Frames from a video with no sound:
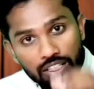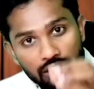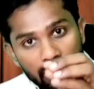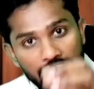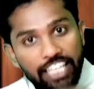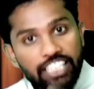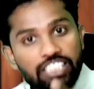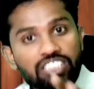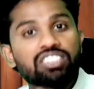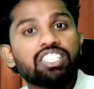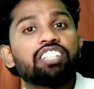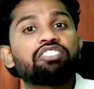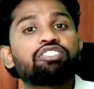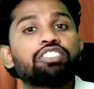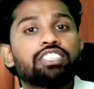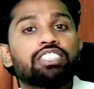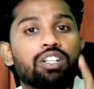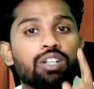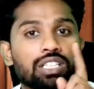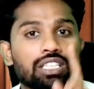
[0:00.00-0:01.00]
extra
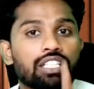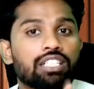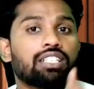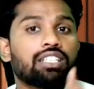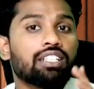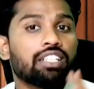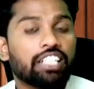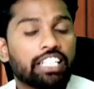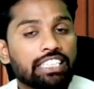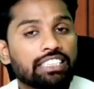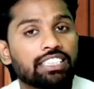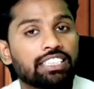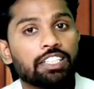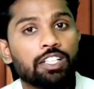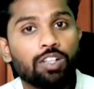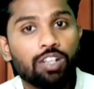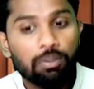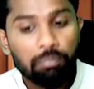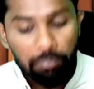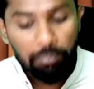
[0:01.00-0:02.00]
effort on that recent
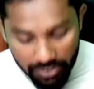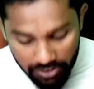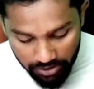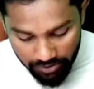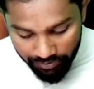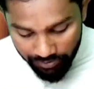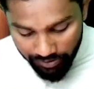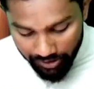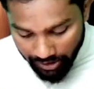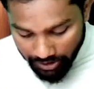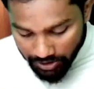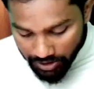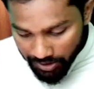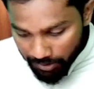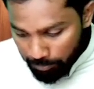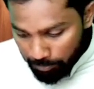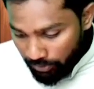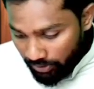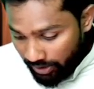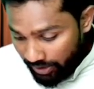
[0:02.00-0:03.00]
developments in financial
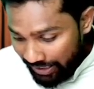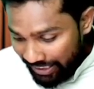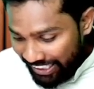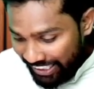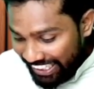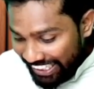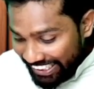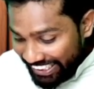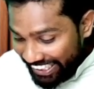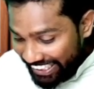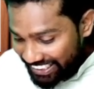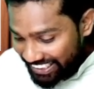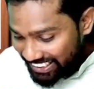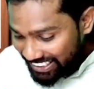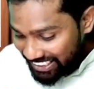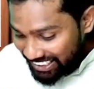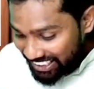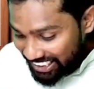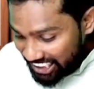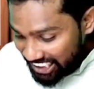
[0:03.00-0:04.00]
reporting.
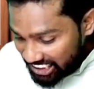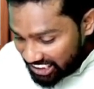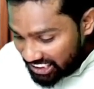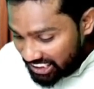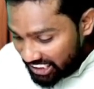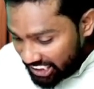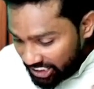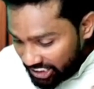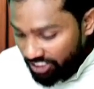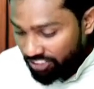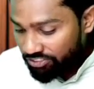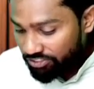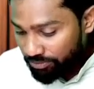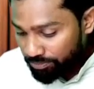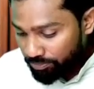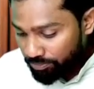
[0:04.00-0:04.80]
Next, section F.